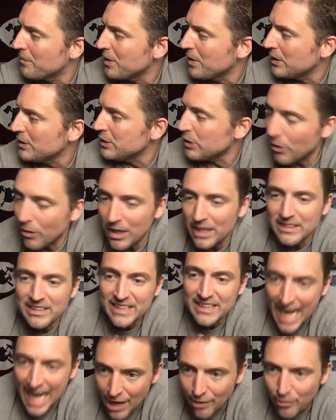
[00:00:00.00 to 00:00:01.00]
you're a
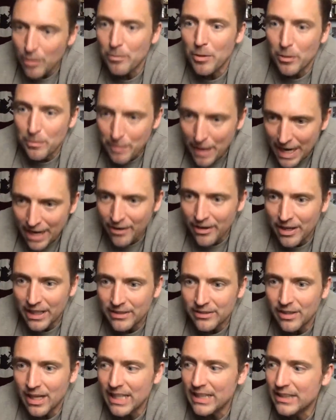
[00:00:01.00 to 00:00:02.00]
terrible
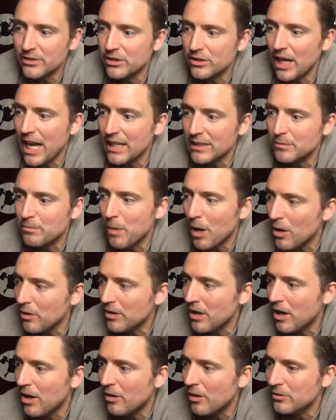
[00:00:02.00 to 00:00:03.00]
parent. Like, Chaz
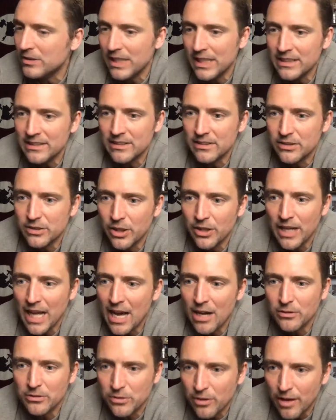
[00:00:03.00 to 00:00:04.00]
Bono didn't turn
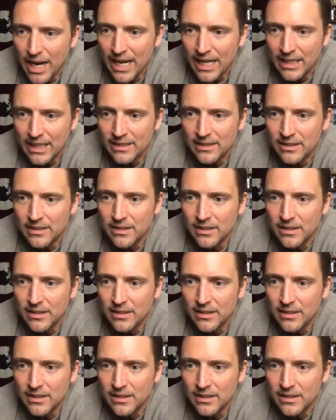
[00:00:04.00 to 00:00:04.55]
out great.